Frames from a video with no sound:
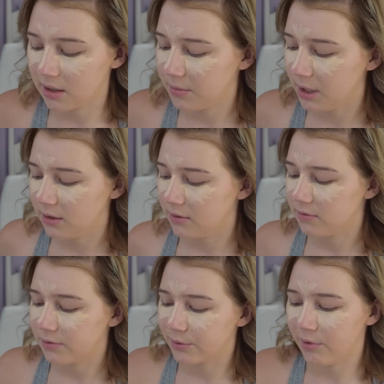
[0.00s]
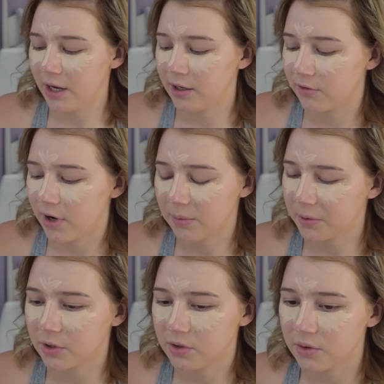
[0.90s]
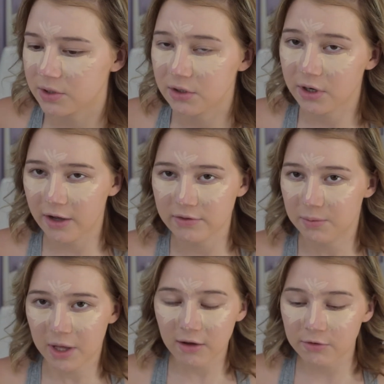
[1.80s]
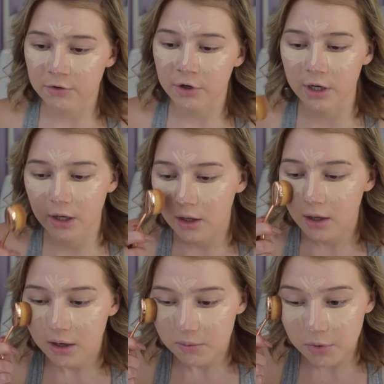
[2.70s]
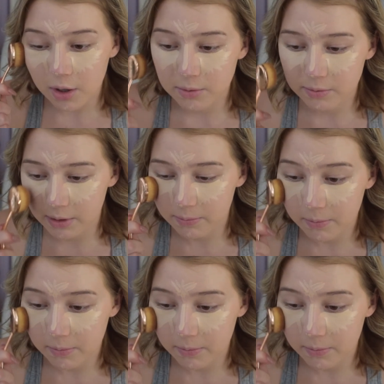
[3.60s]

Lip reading: I mean, for writing crap on the doors, you'd have to pay for it, probably